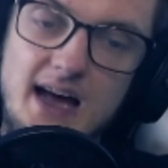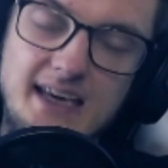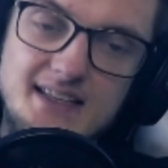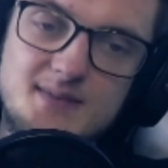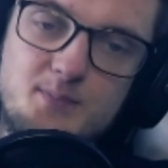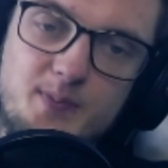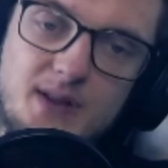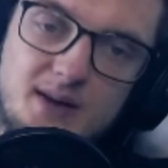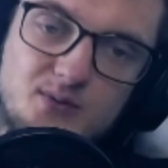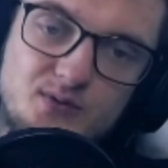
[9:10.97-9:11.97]
like it's
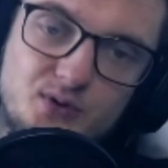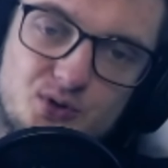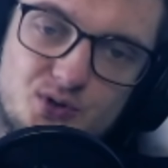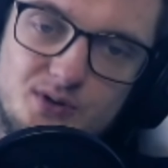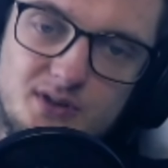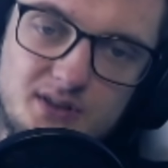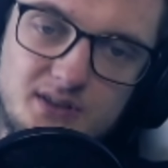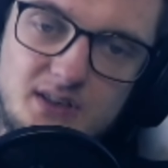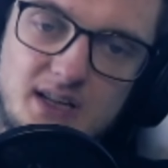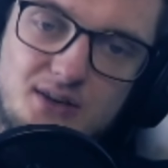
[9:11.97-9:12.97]
playable for sure.
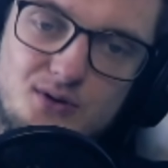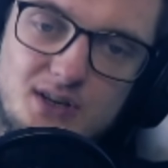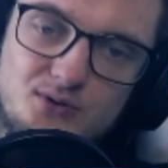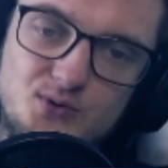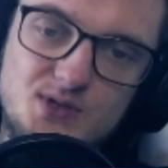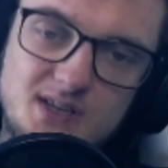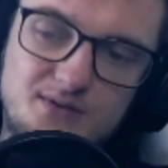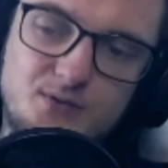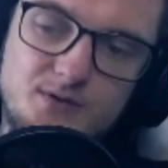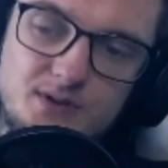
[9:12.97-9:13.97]
Like, you can do
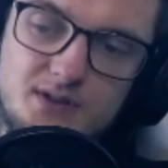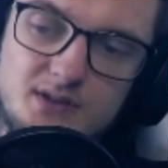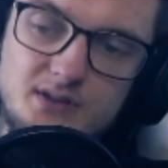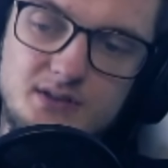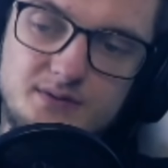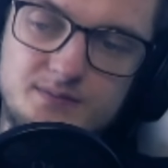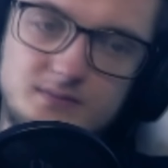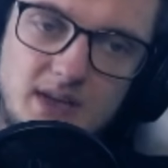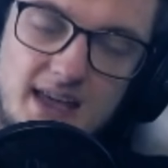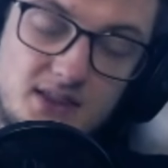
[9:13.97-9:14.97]
stuff with it.
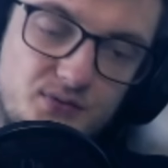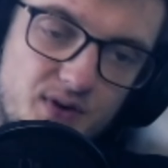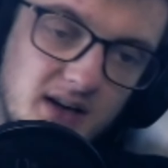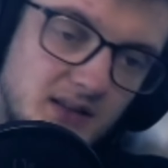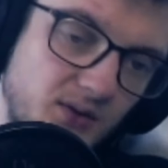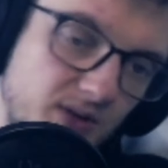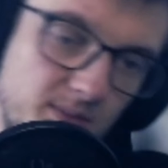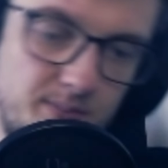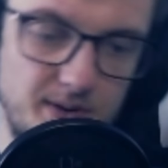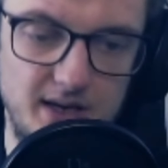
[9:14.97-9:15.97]
And the fact that you
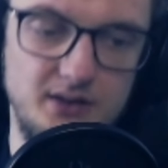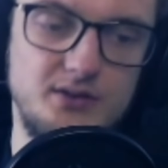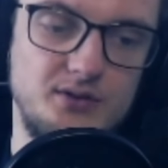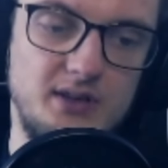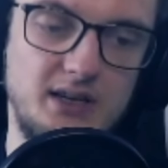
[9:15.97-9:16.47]
can play it on,